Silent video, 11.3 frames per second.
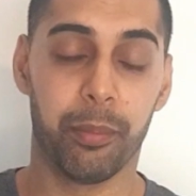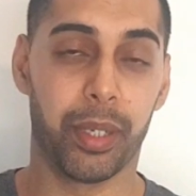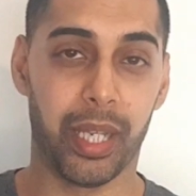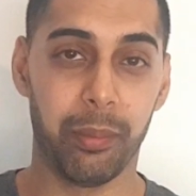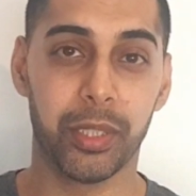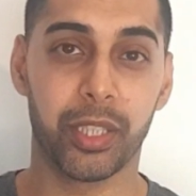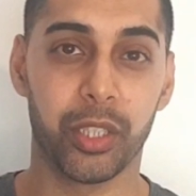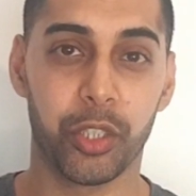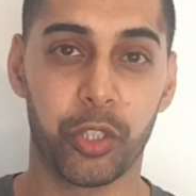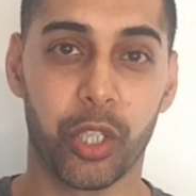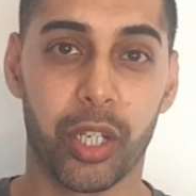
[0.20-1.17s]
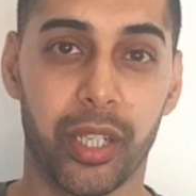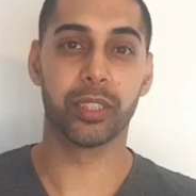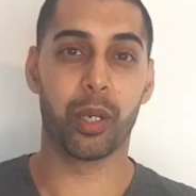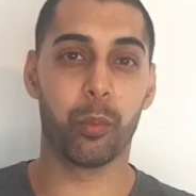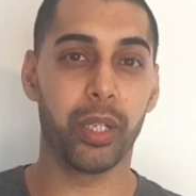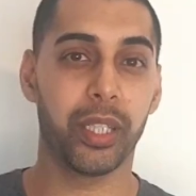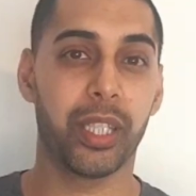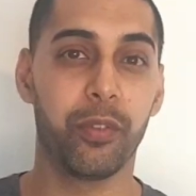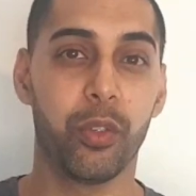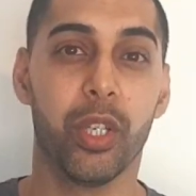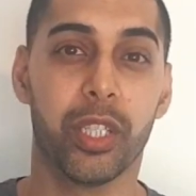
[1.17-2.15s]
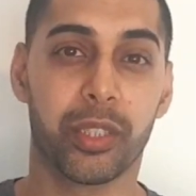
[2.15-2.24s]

My name is Harjit Chana. So I want to give you